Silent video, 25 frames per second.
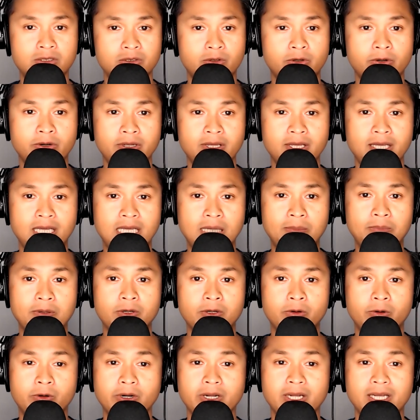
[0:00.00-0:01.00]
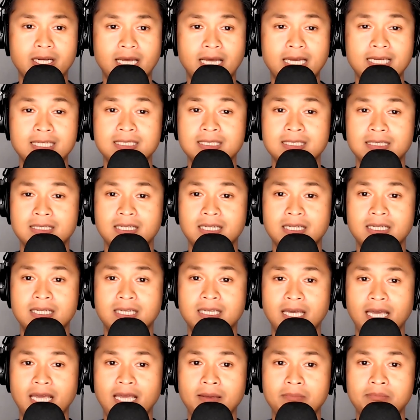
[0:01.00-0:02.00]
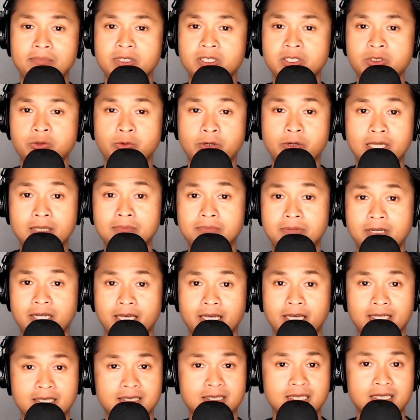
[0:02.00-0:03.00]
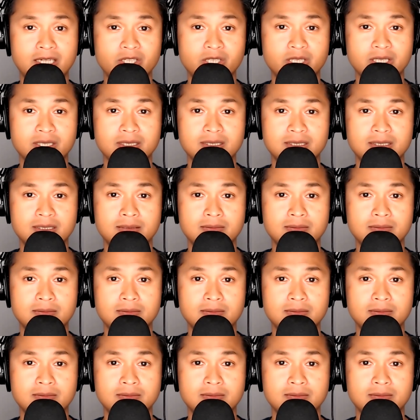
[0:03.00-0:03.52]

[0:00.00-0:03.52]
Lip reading: keep, and organize the game between playing sessions.